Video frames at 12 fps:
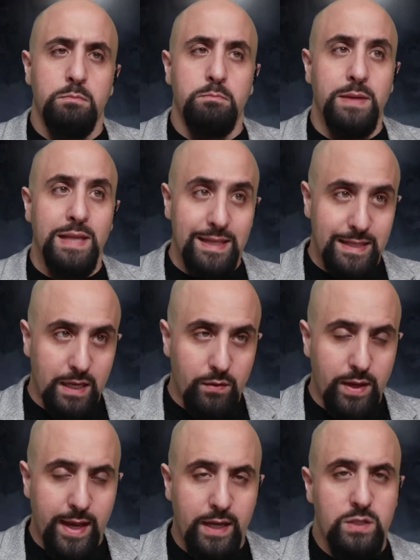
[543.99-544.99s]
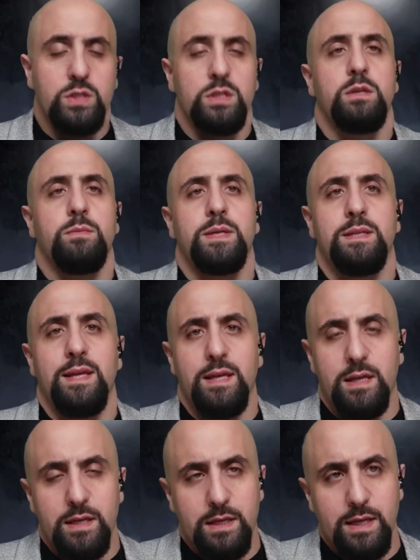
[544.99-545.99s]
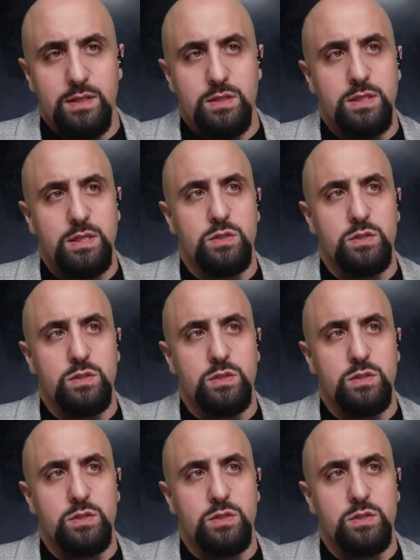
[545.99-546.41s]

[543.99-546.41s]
military action to be taken against